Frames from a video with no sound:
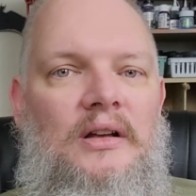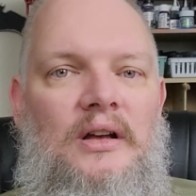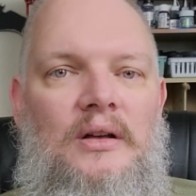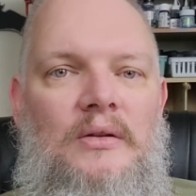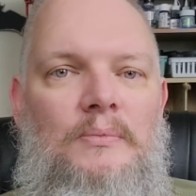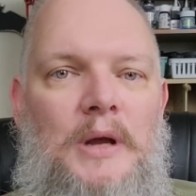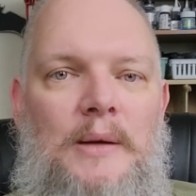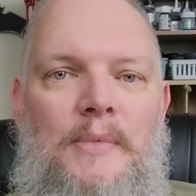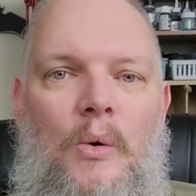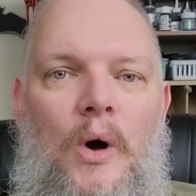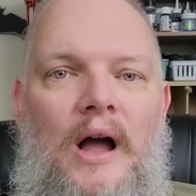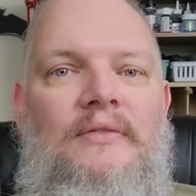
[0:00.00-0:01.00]
Uh, me and
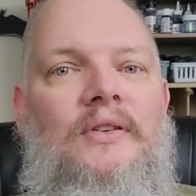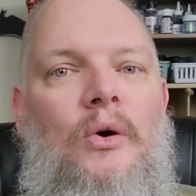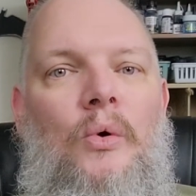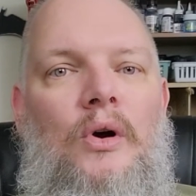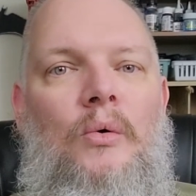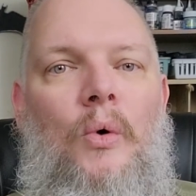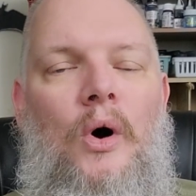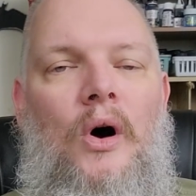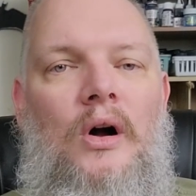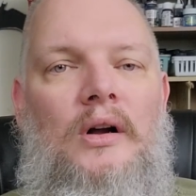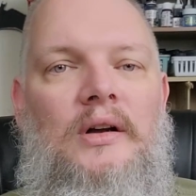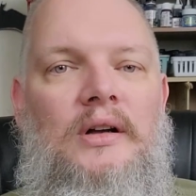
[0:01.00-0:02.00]
my wife go on a
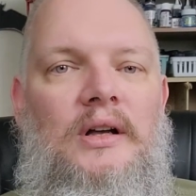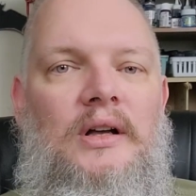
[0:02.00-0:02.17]
walk.